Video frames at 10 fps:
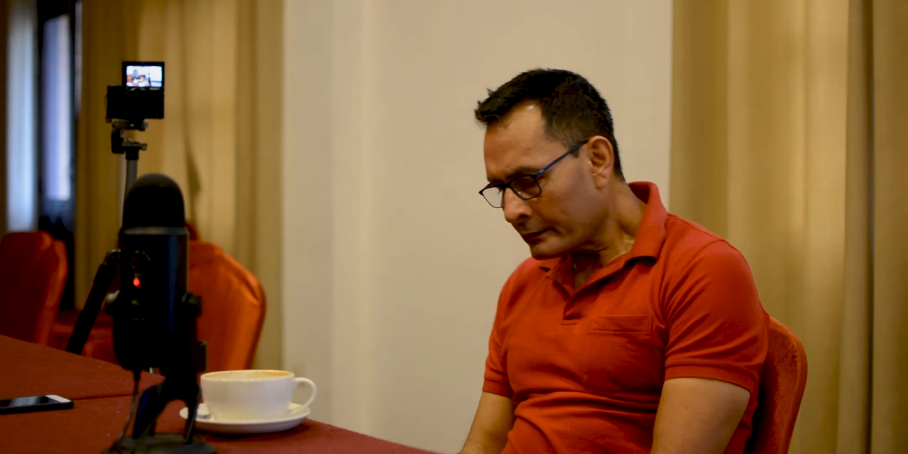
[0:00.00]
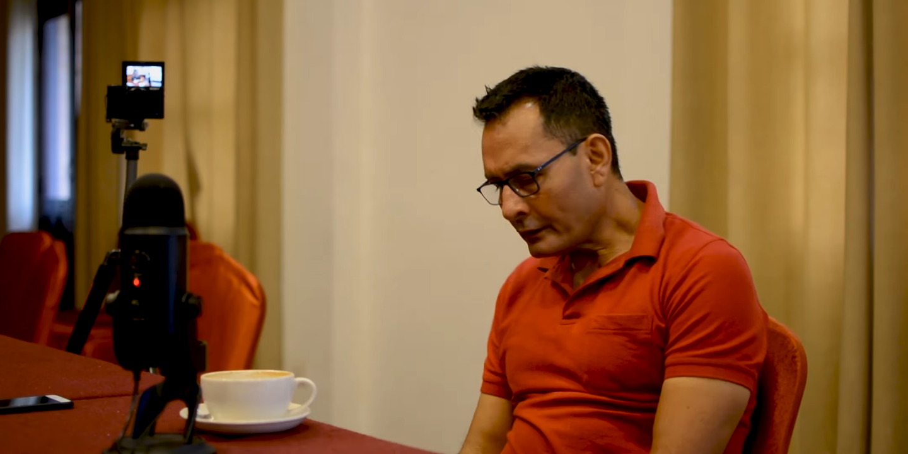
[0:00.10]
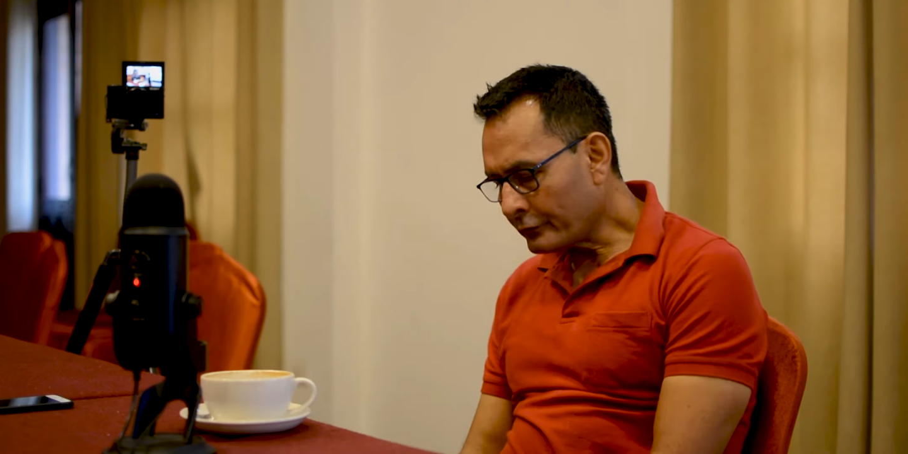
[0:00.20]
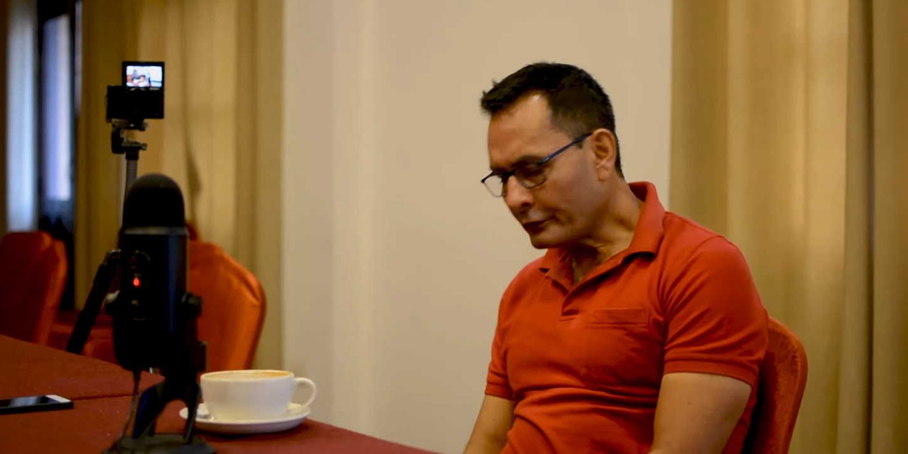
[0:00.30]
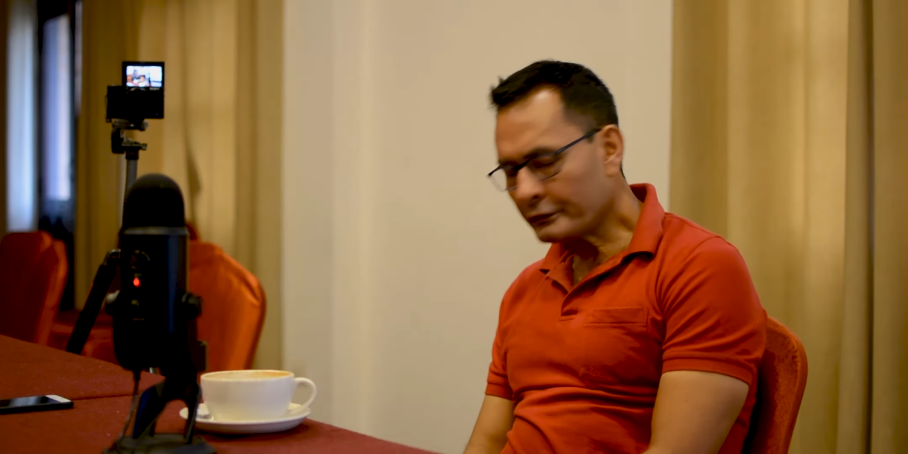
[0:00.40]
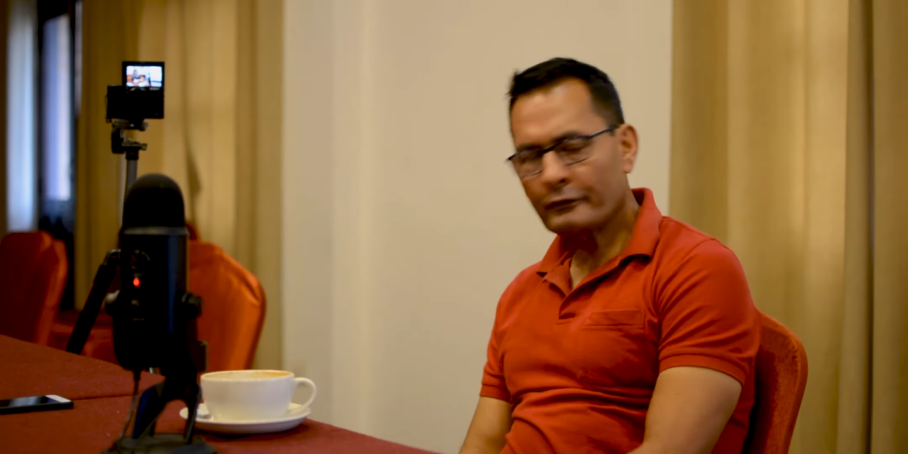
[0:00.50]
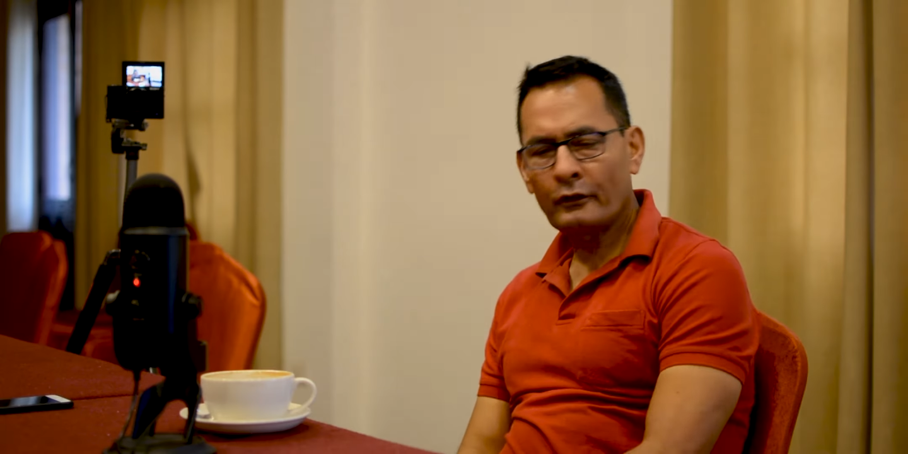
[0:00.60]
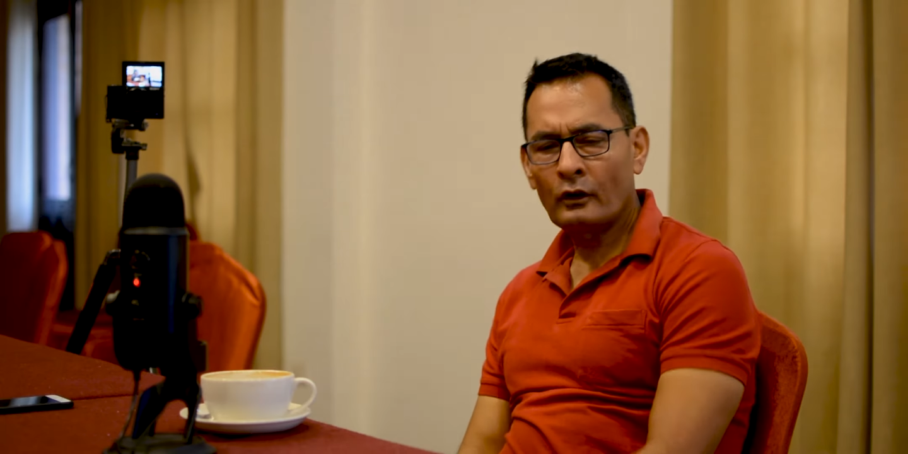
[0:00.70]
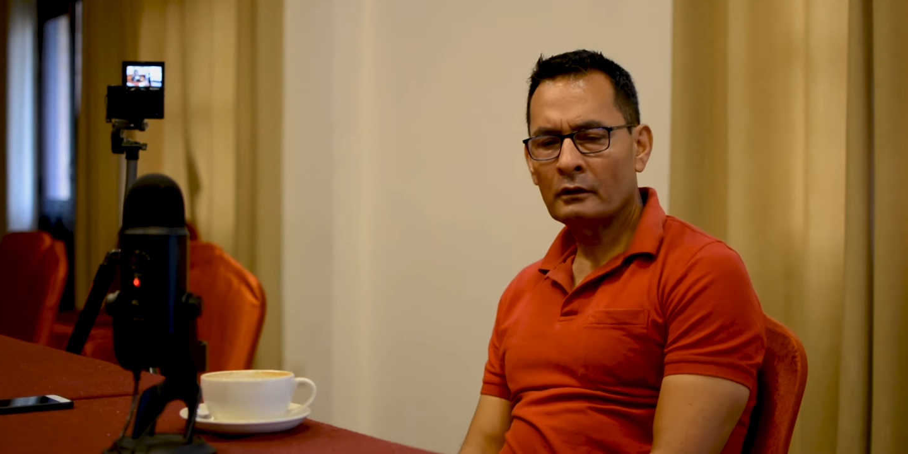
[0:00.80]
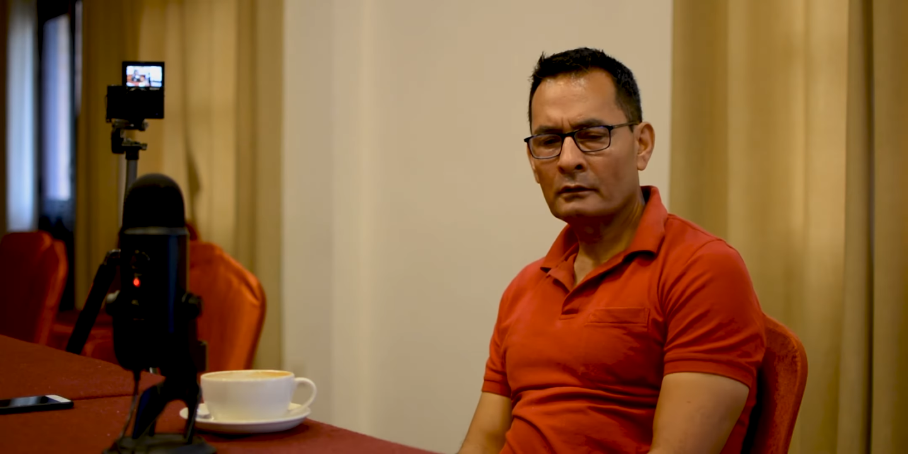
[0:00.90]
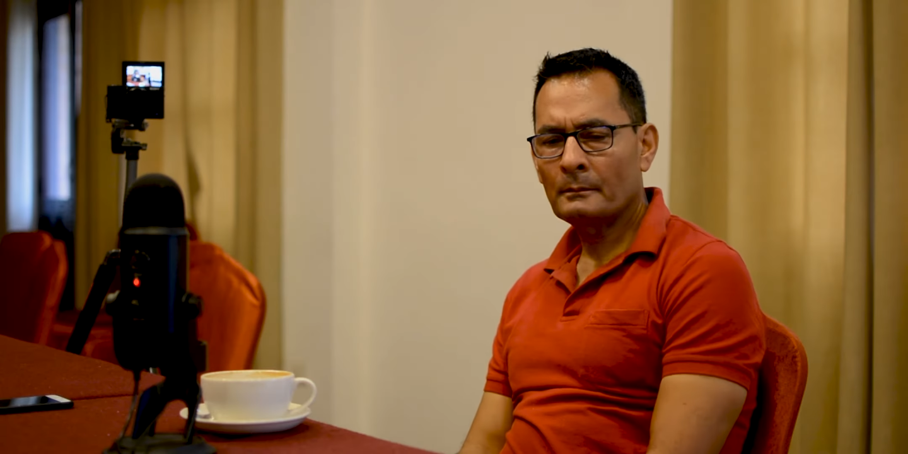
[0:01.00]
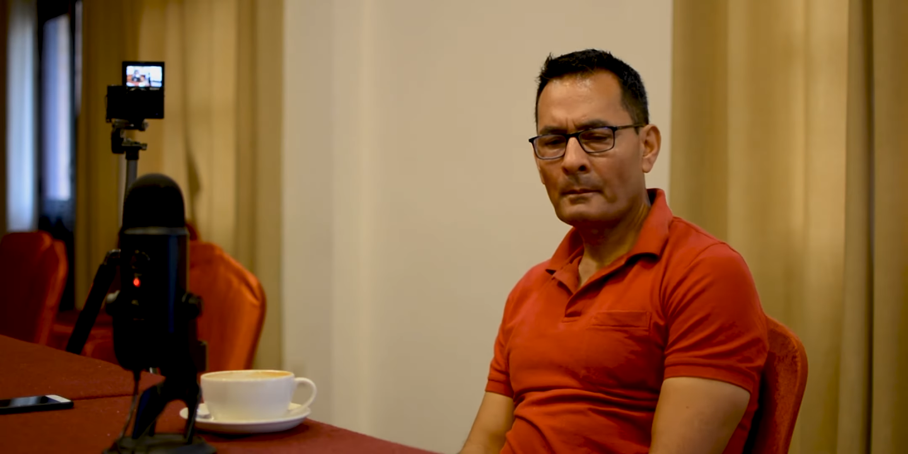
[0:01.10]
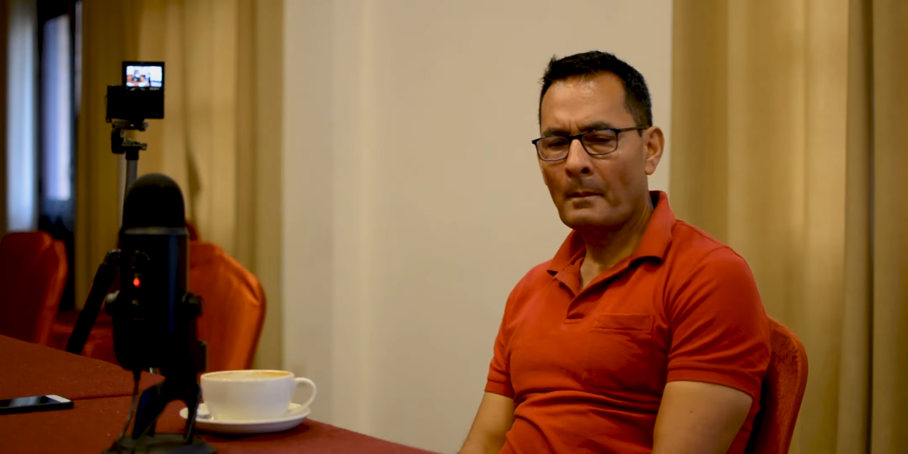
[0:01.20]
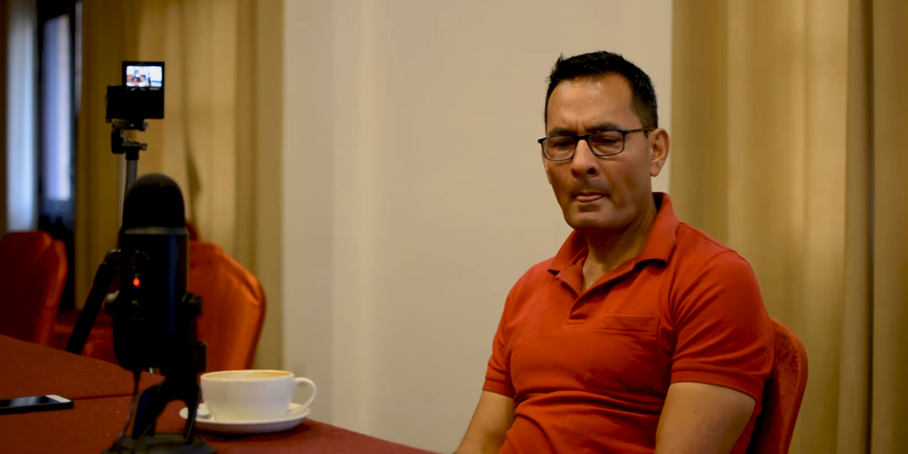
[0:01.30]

See, first of all,